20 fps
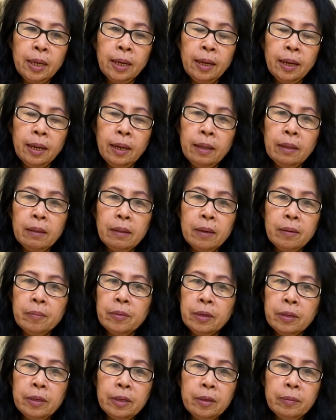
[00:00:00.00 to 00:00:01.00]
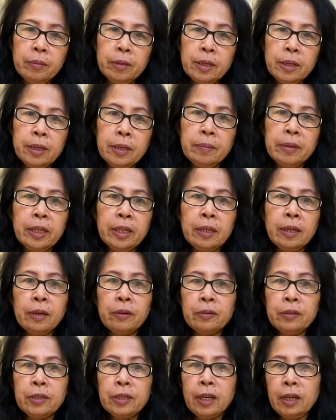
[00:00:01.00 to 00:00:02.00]
and never leave it
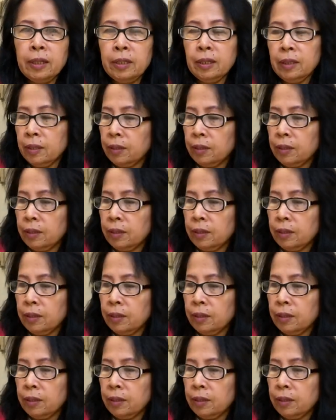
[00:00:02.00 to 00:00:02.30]
outside.